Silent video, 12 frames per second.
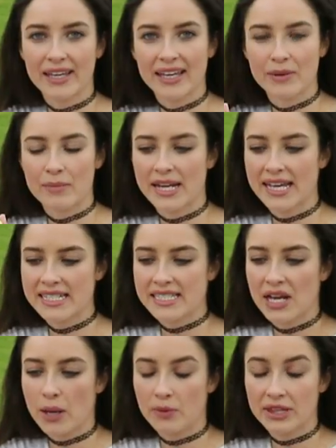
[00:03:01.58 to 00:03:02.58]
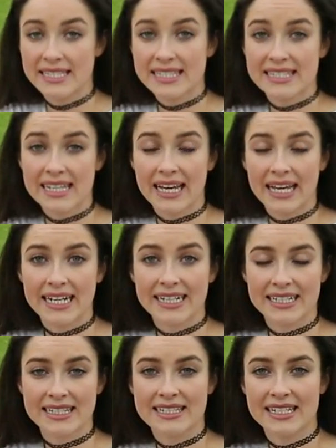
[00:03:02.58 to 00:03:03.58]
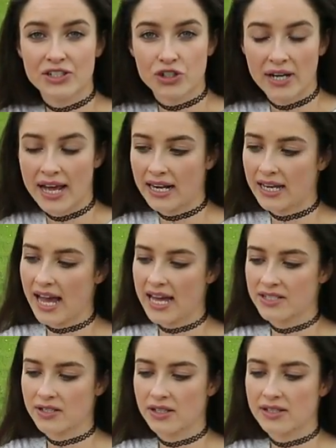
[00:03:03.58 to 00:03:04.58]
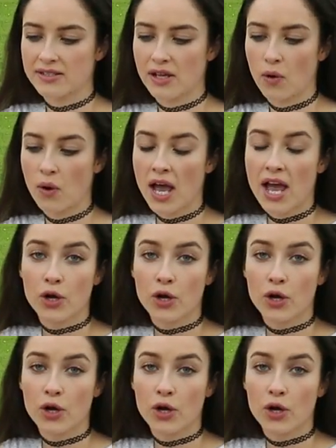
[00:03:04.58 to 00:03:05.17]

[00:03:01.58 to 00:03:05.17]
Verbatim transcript: gingham lid but this is like a little citronella candle so